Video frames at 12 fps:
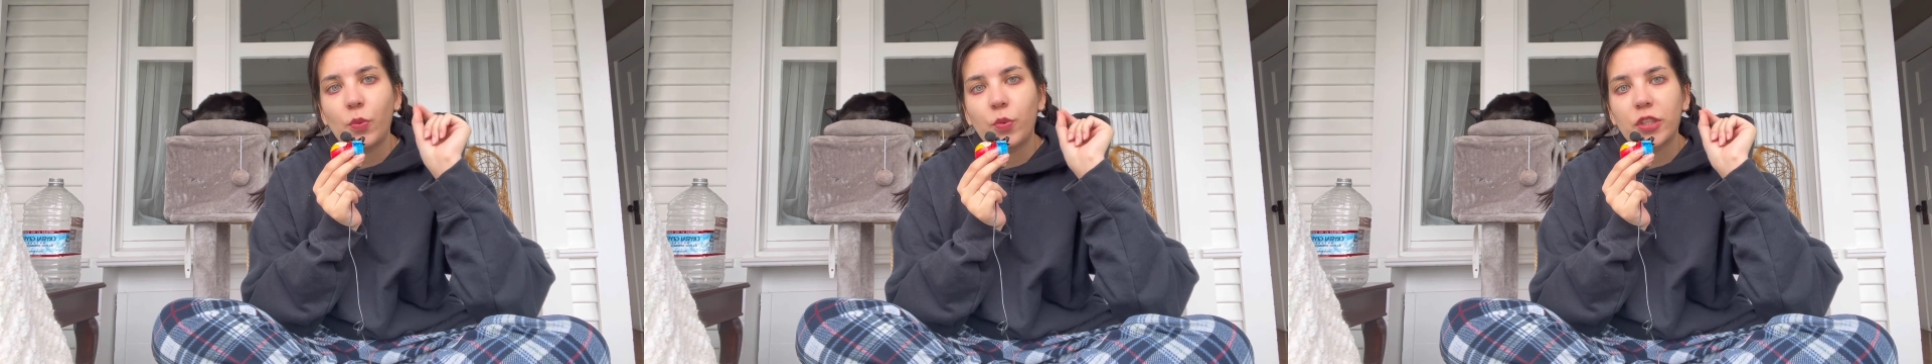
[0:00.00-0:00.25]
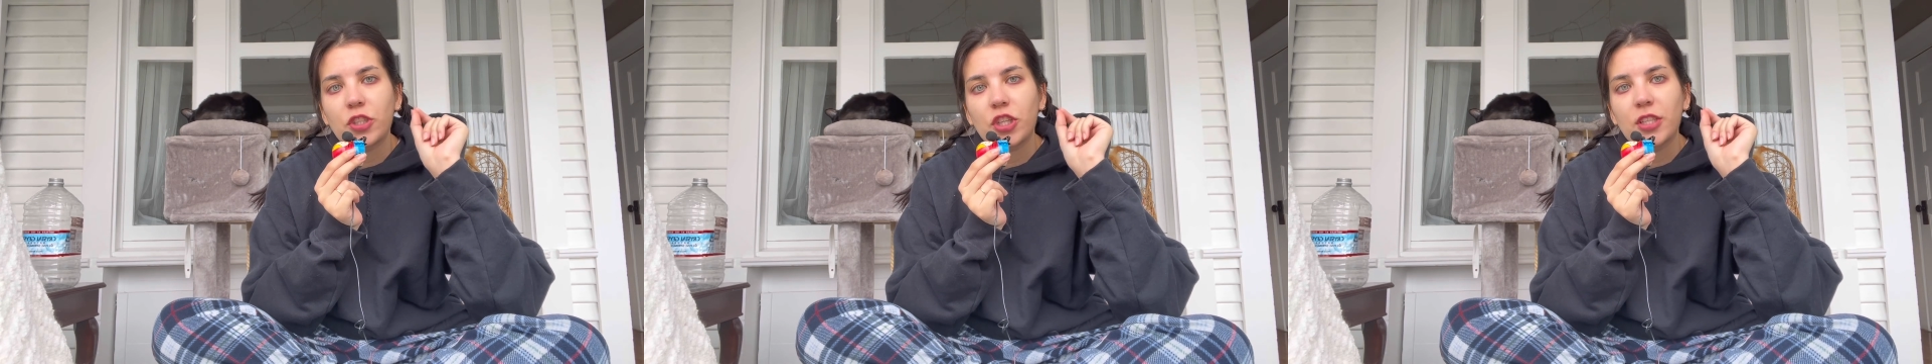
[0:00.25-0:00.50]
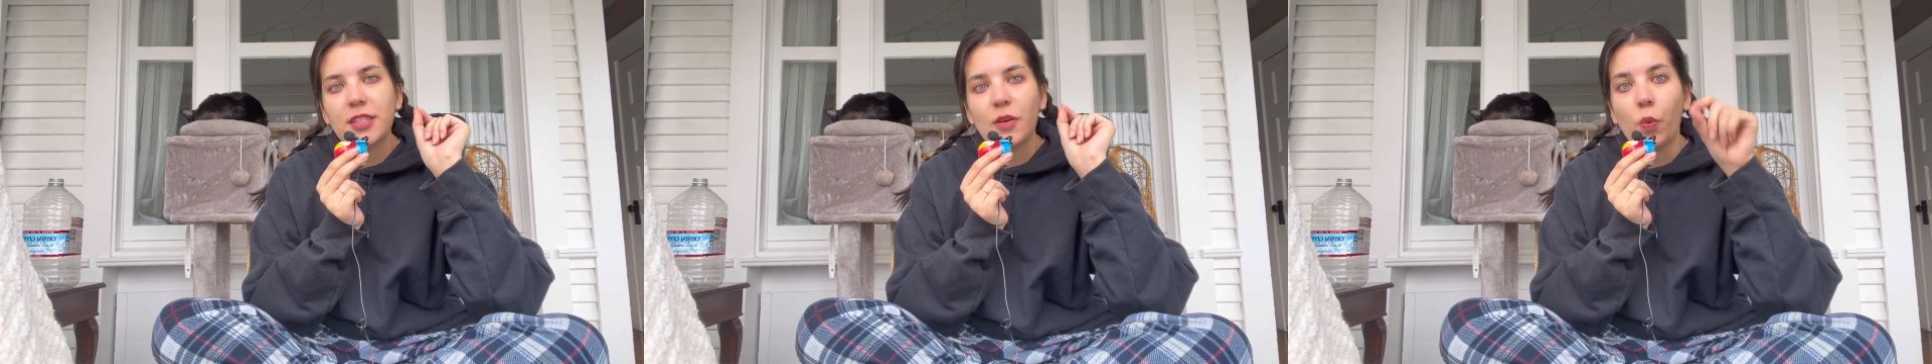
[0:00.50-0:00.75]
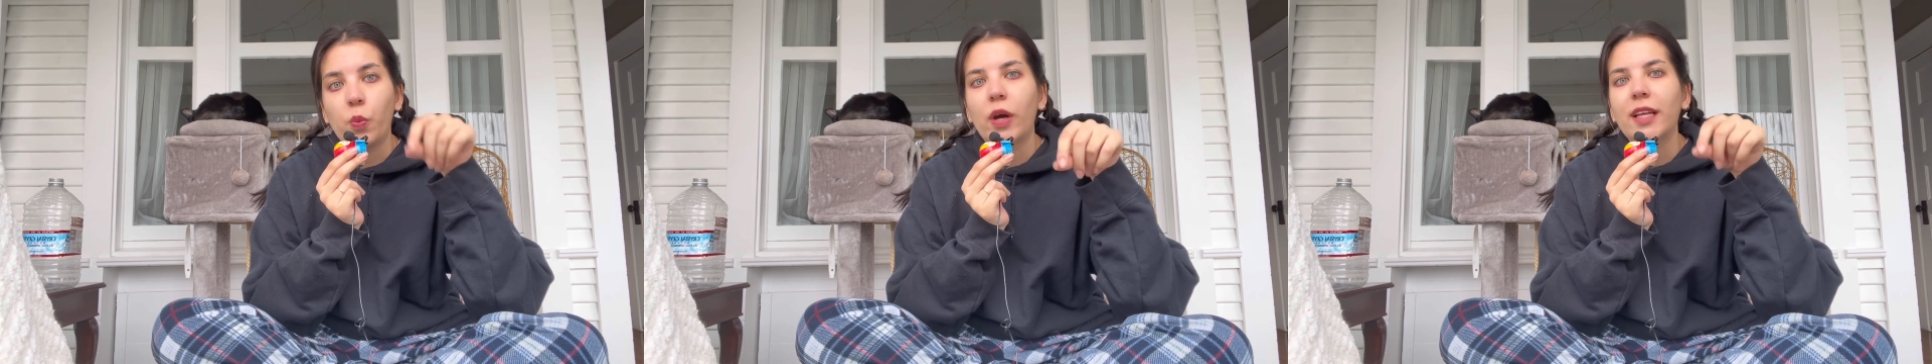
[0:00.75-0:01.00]
which is
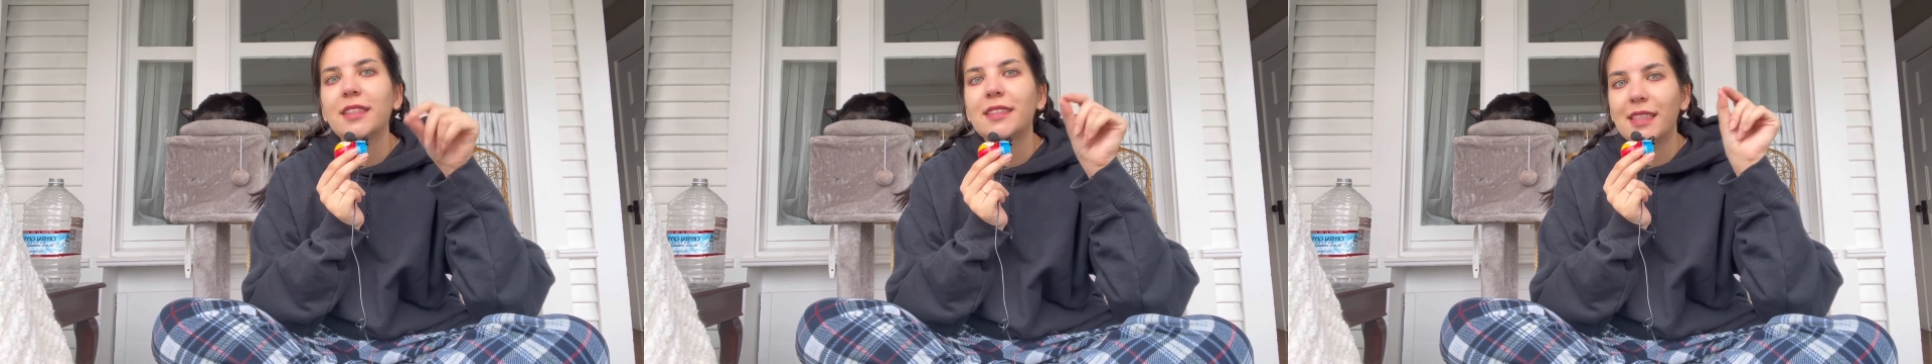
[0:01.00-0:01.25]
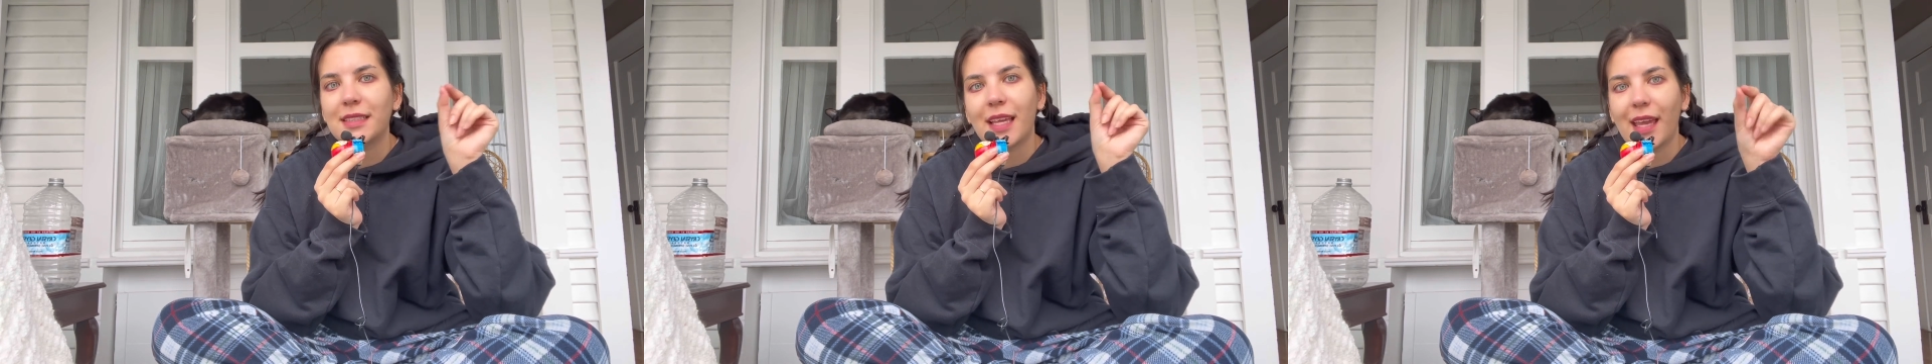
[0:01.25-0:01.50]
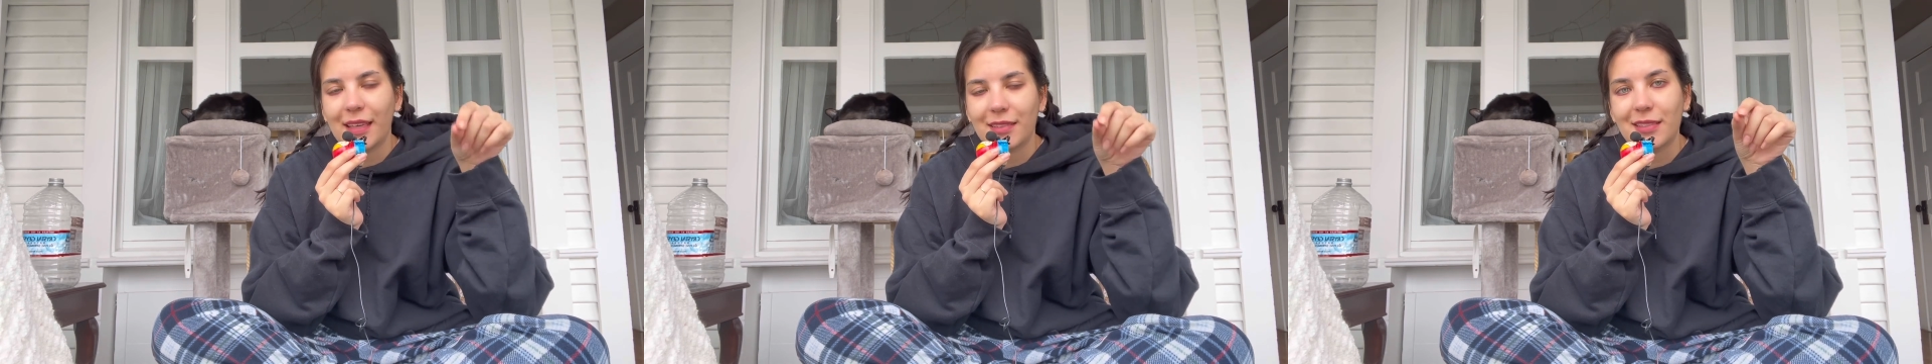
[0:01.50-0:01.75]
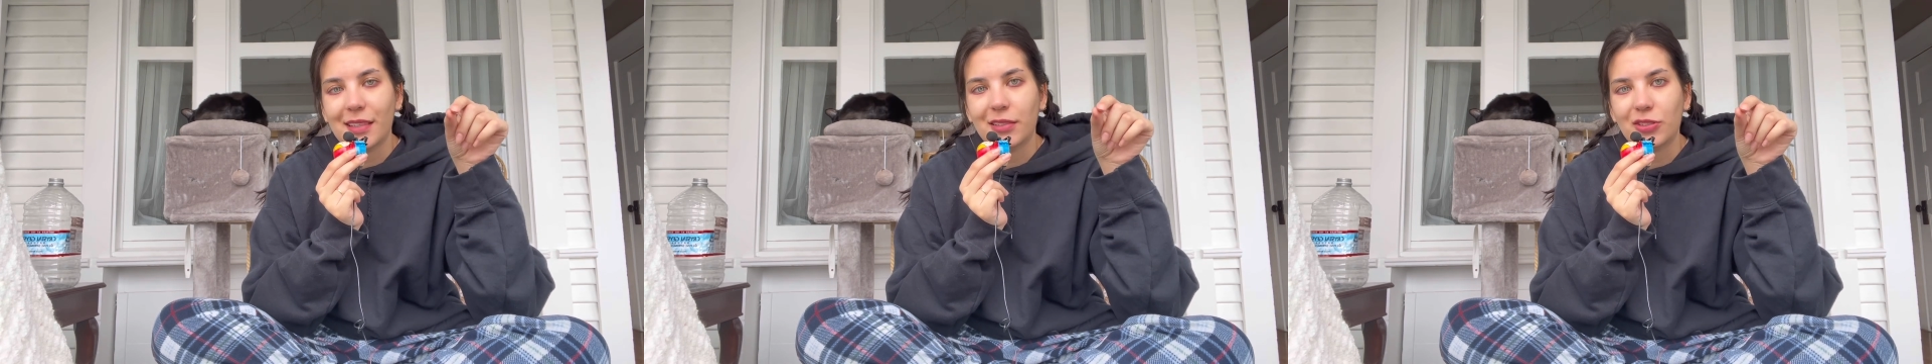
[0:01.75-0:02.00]
Wednesday's
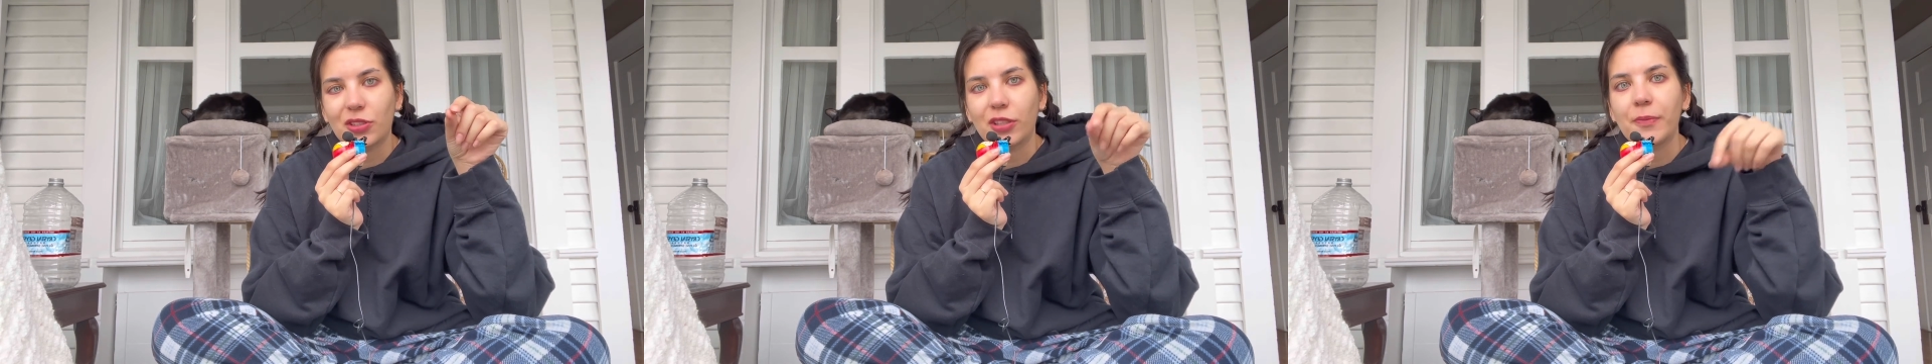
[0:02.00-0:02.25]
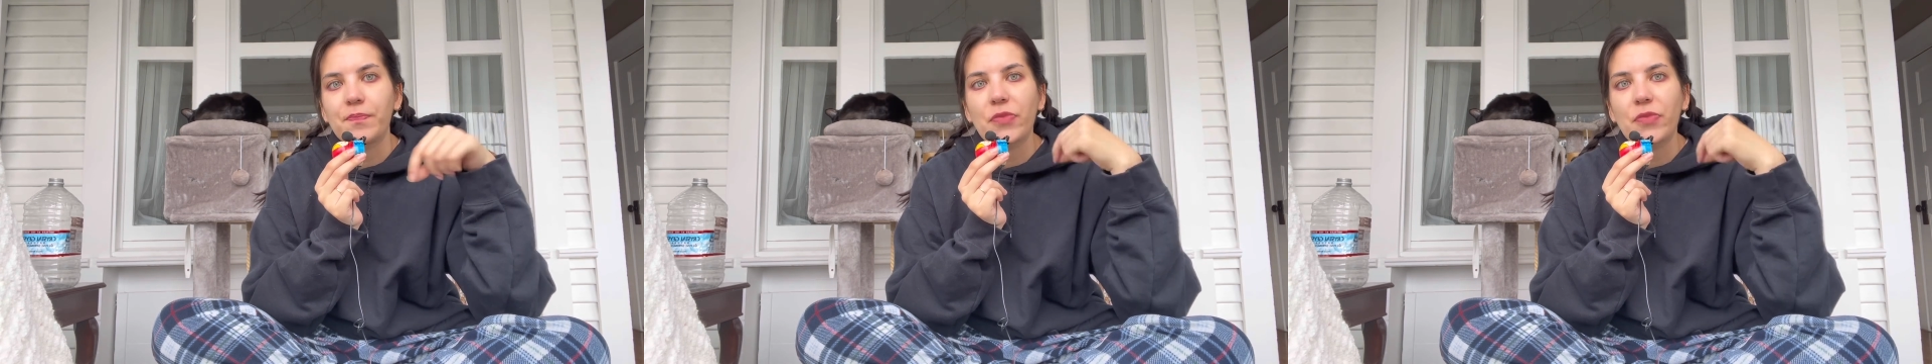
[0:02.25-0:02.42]
ancestor,